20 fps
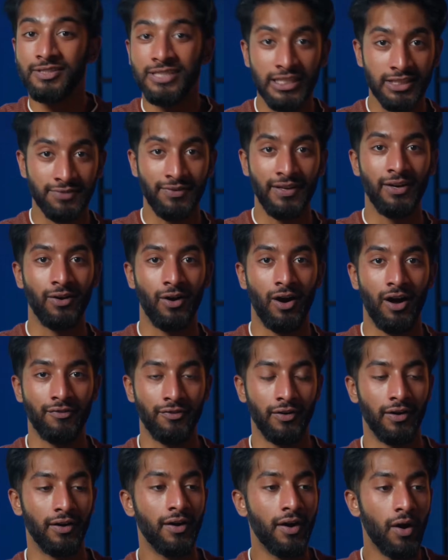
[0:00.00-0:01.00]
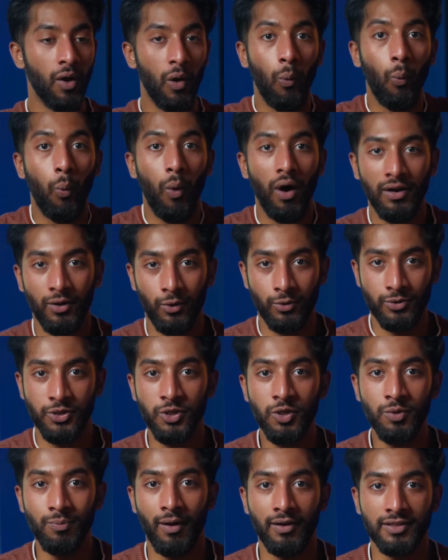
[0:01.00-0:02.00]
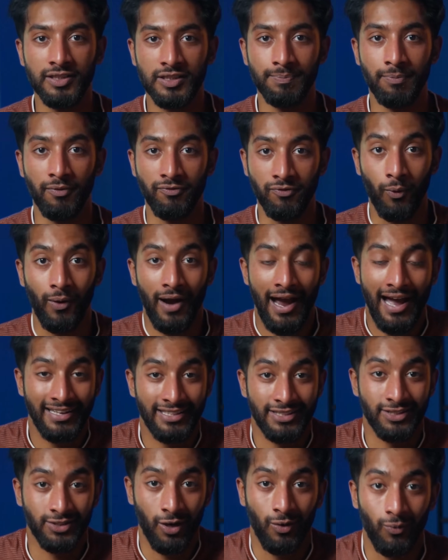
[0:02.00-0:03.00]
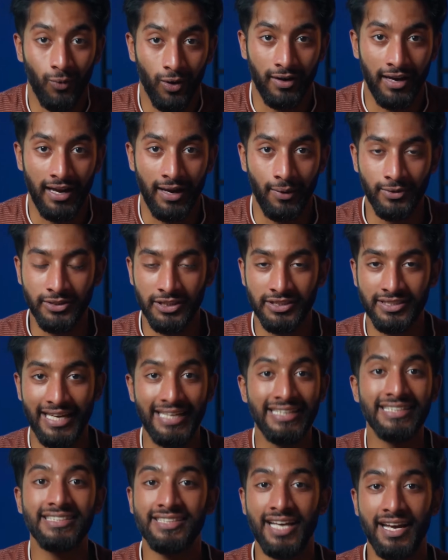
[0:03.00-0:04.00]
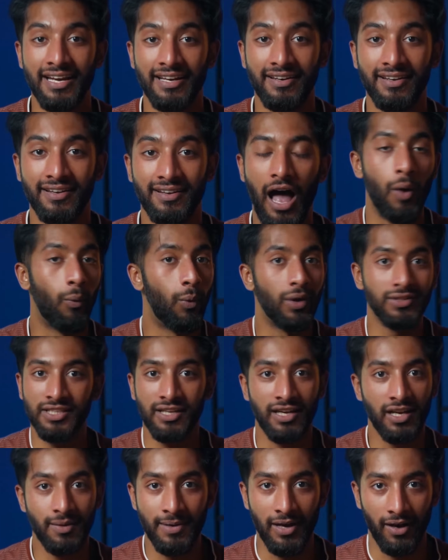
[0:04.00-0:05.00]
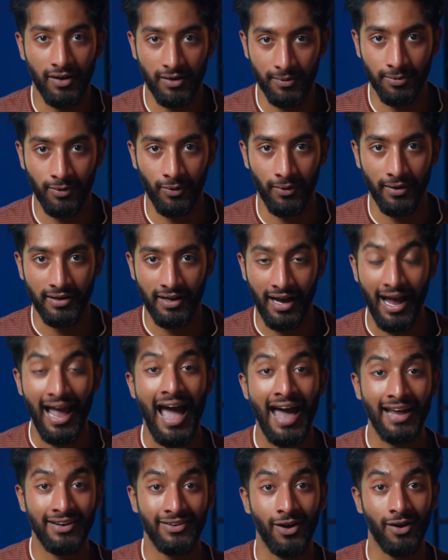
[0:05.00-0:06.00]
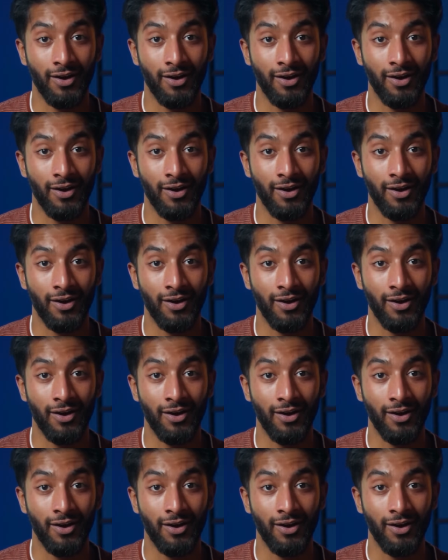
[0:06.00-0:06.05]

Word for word: six-figure offer 1 or 2 months before I had to start working, which is insane. I wasn't going to be unemployed. I had an